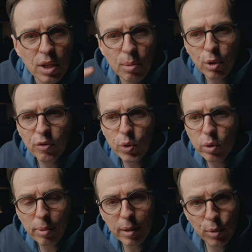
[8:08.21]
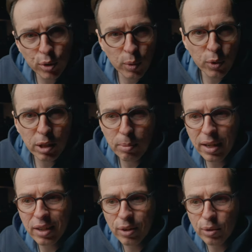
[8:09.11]
But if you want to play boogie woogie
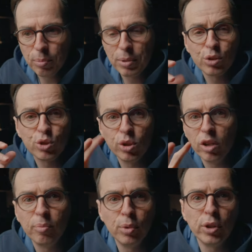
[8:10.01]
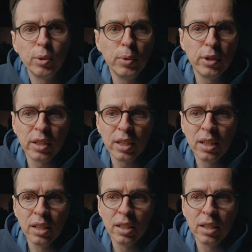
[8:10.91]
piano because you love boogie woogie,